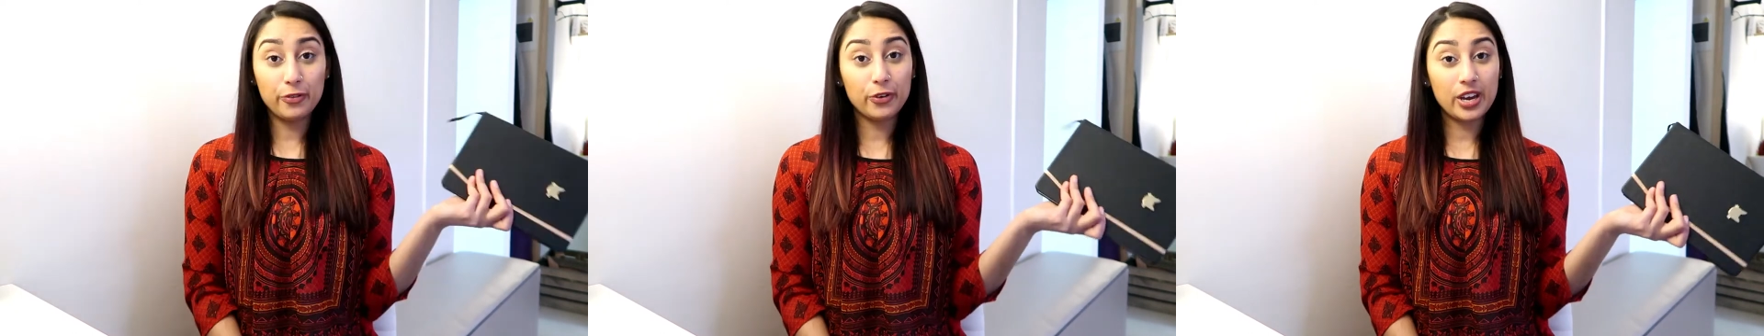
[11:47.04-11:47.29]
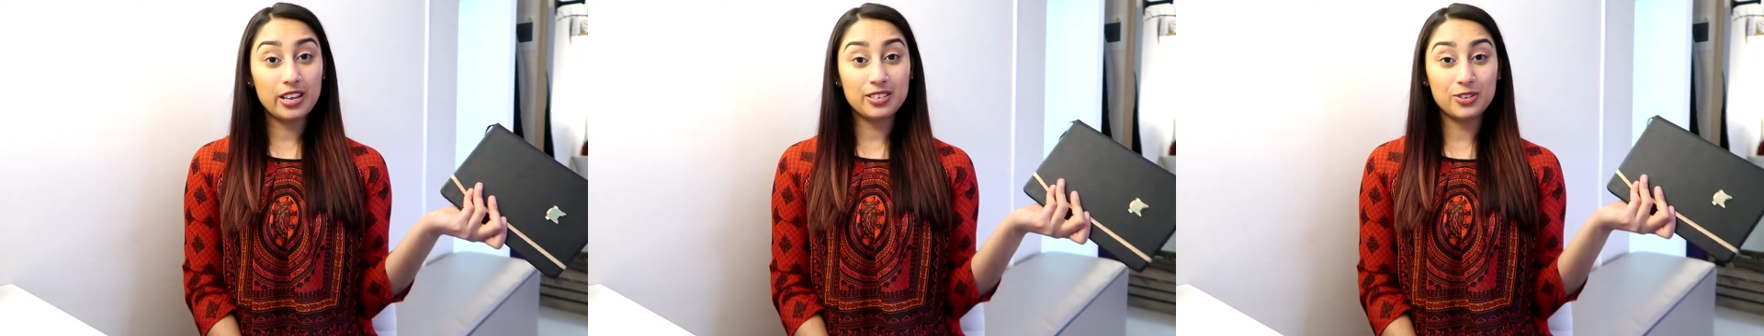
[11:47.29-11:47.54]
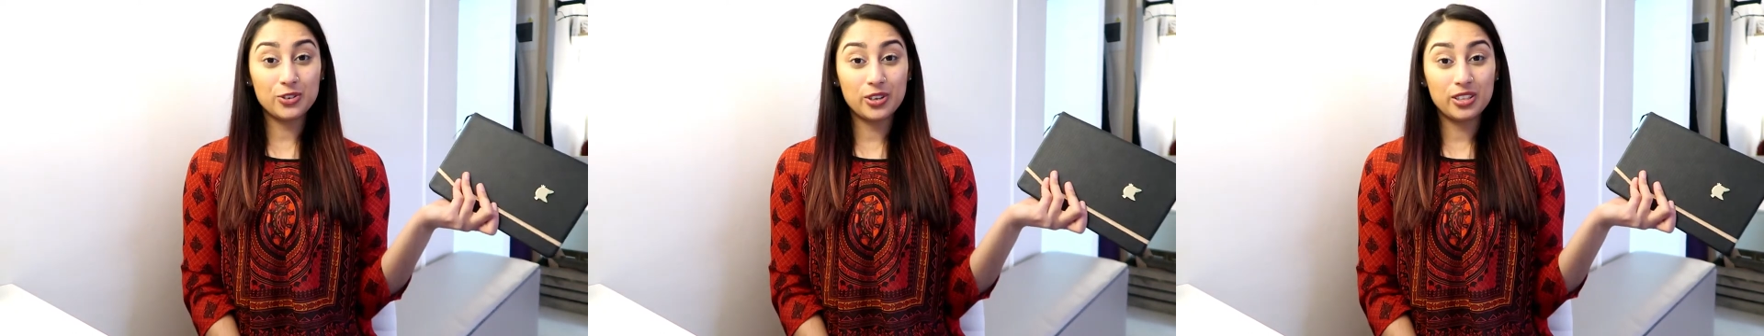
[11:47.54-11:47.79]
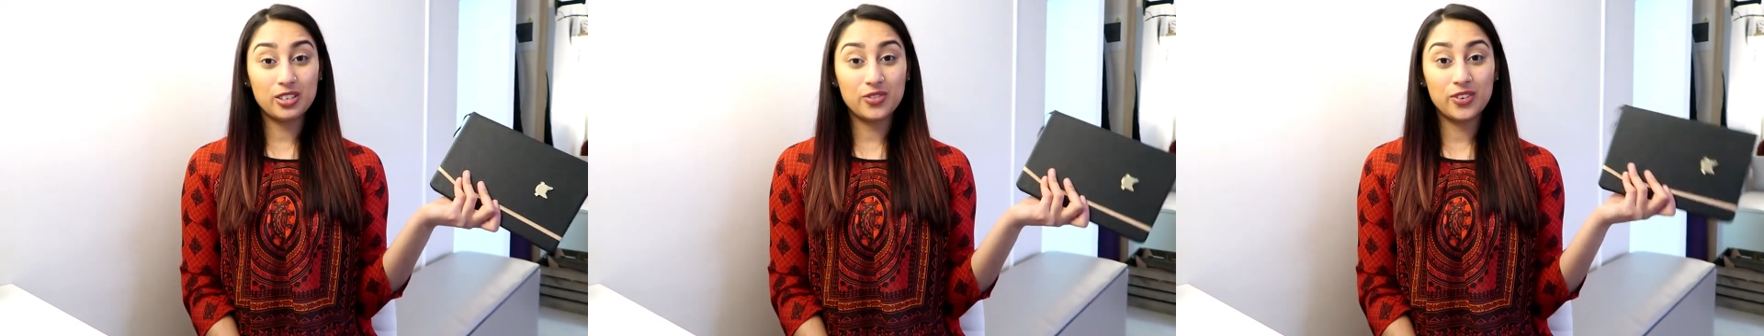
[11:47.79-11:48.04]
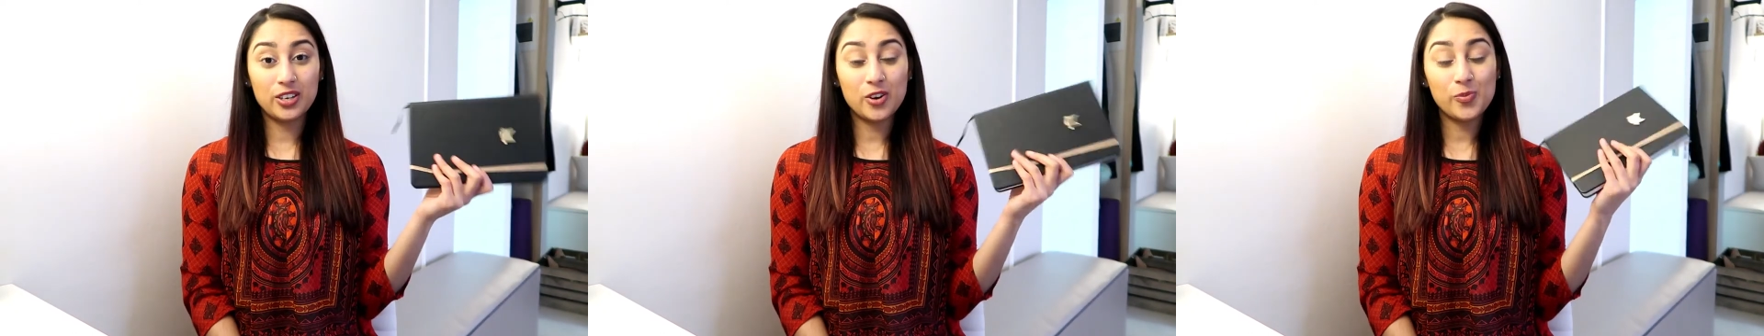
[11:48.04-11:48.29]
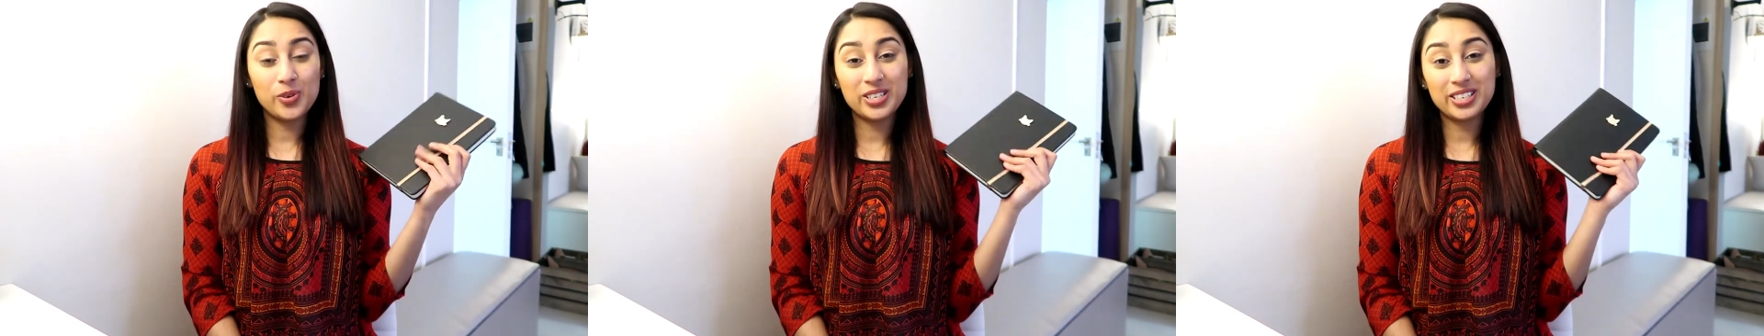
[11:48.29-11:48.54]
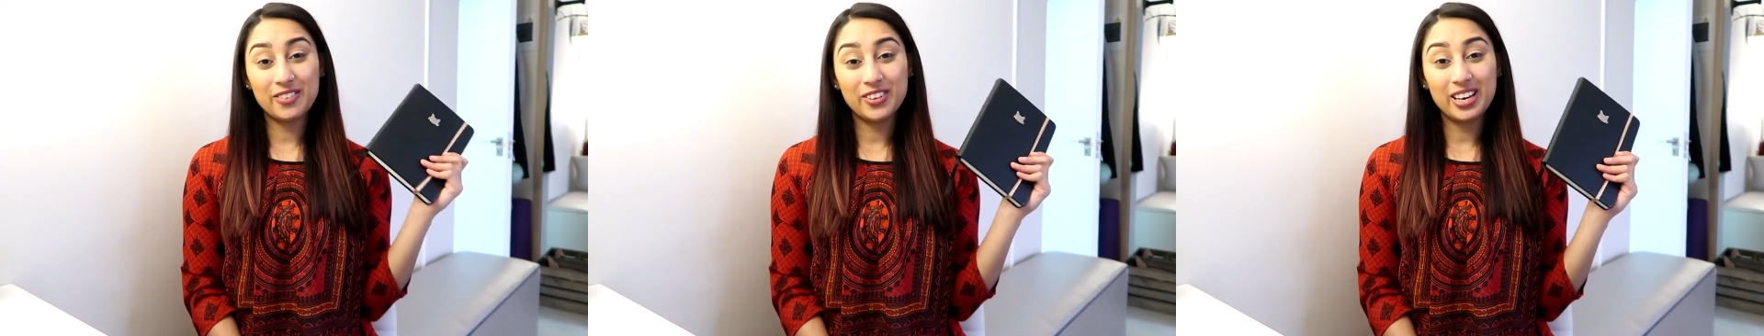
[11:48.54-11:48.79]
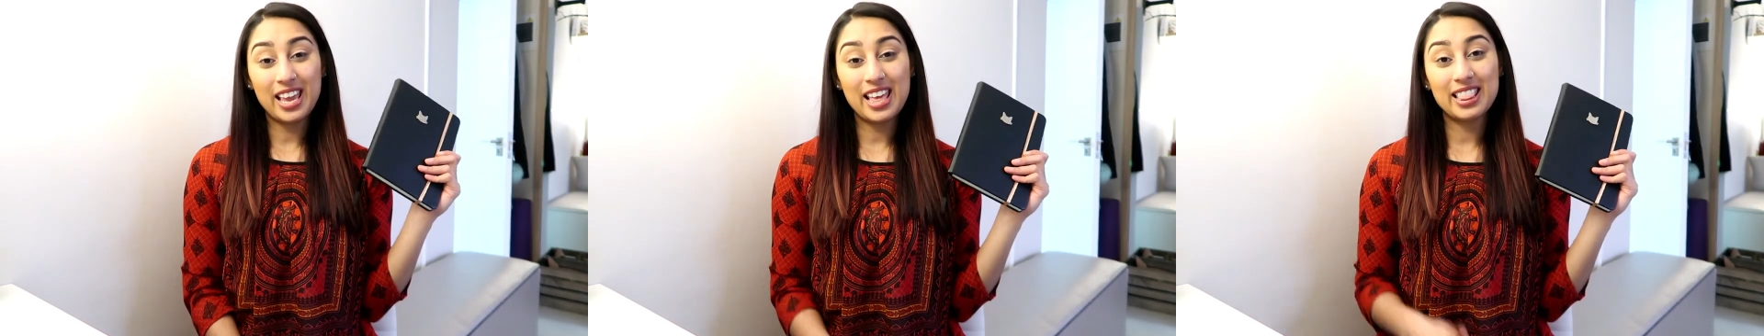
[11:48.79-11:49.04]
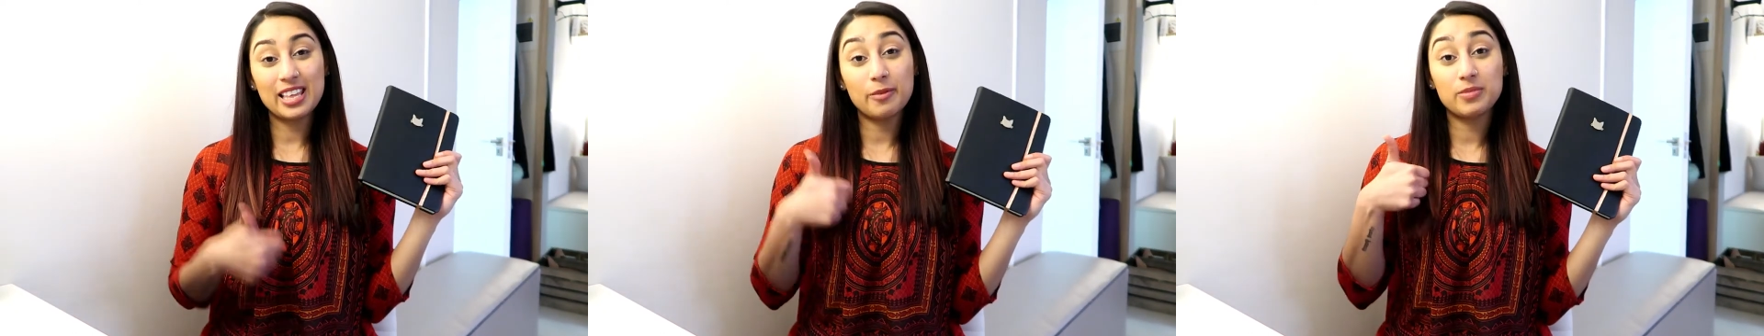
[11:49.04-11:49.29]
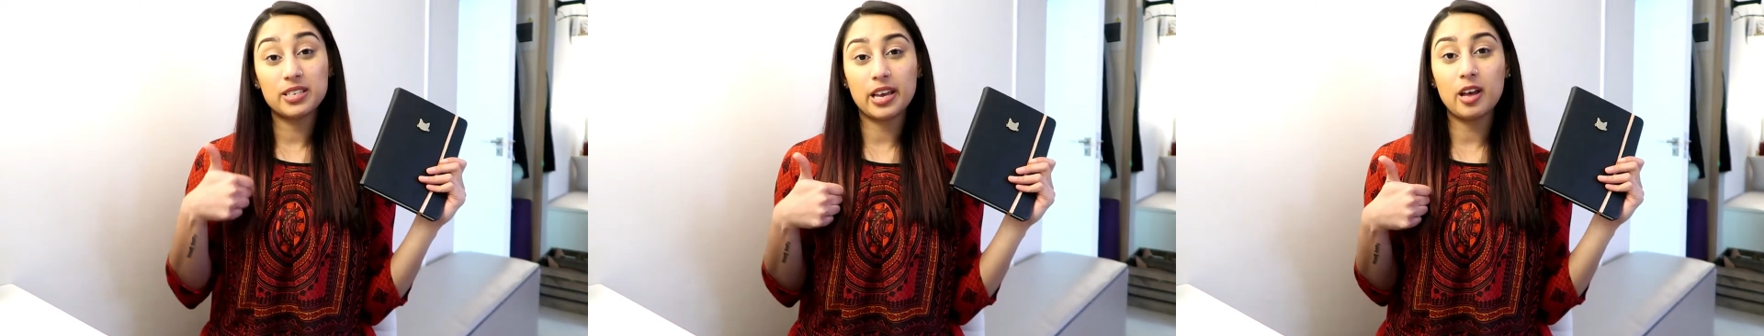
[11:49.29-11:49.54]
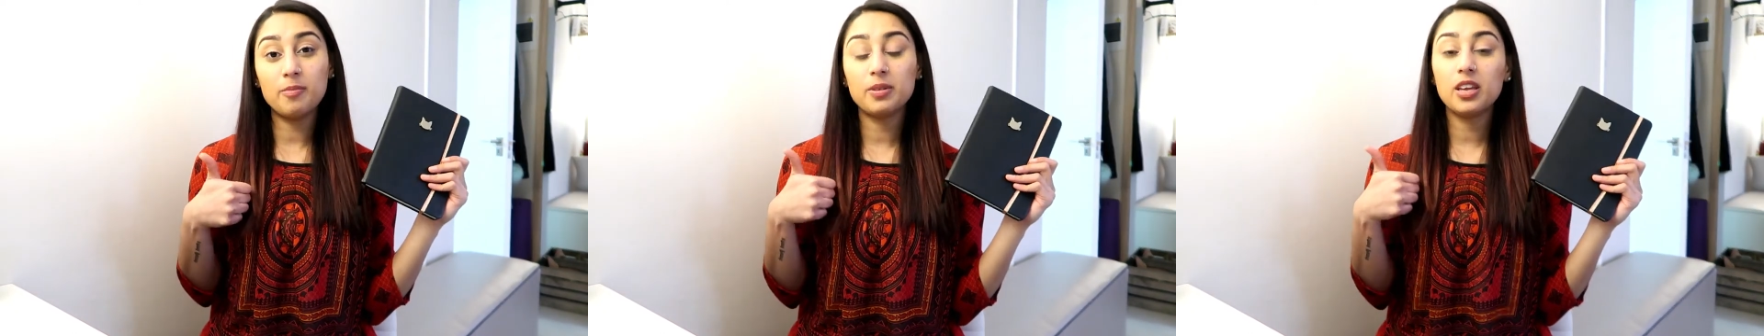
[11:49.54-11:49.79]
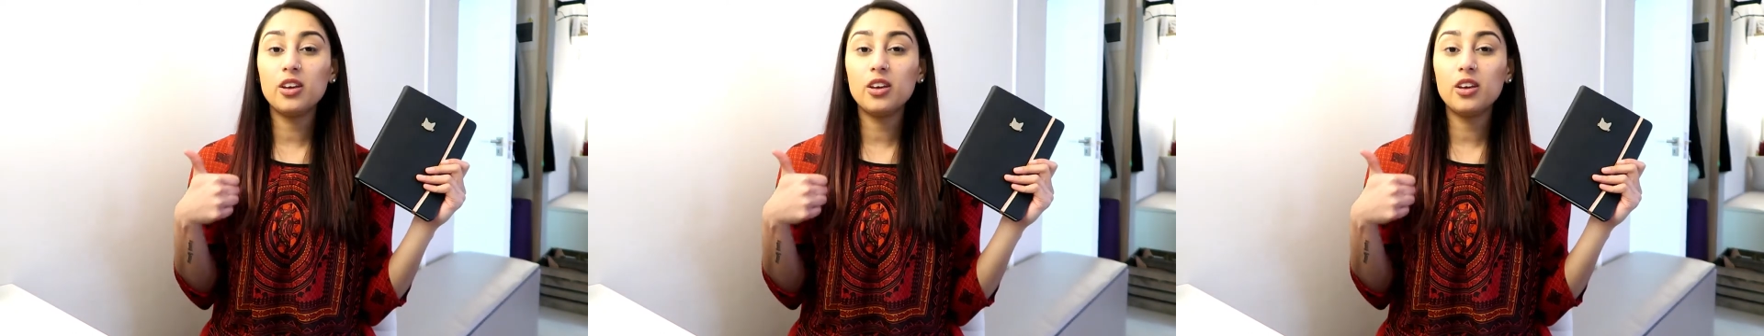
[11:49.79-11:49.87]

If you guys enjoyed this video, please give it a thumbs up.